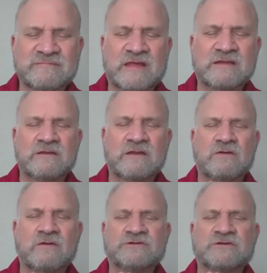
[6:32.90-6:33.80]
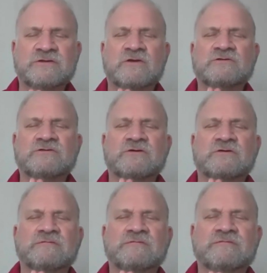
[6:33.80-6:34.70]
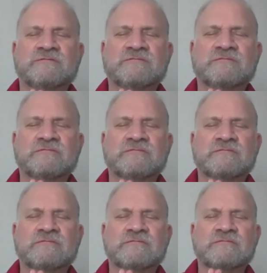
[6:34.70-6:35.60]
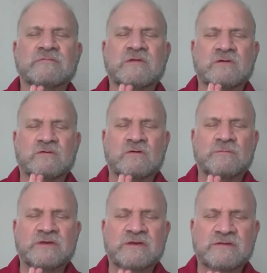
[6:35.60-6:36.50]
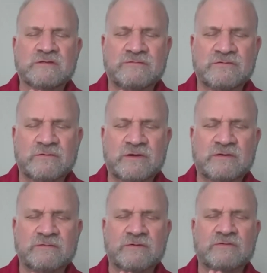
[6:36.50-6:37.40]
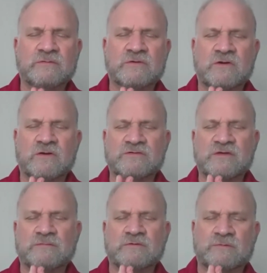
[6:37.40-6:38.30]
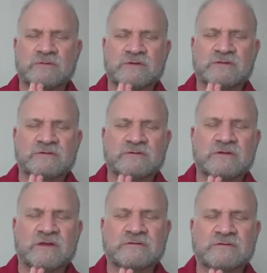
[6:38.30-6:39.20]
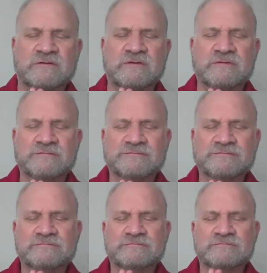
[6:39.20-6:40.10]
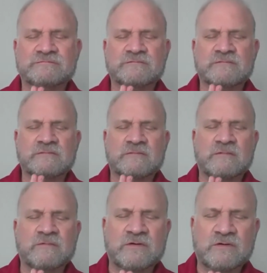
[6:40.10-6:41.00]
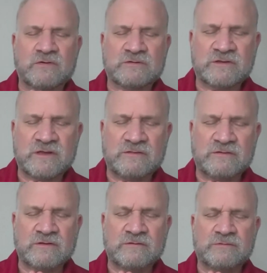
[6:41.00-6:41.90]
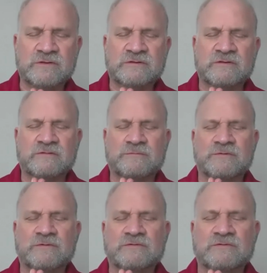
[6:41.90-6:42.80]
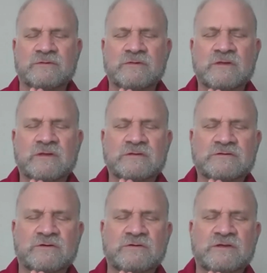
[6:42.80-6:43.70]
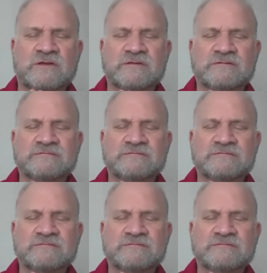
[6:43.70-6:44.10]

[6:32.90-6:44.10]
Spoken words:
and nourish and nurture all beings everywhere with whom we are inseparably interconnected, when we all together complete the spiritual journey.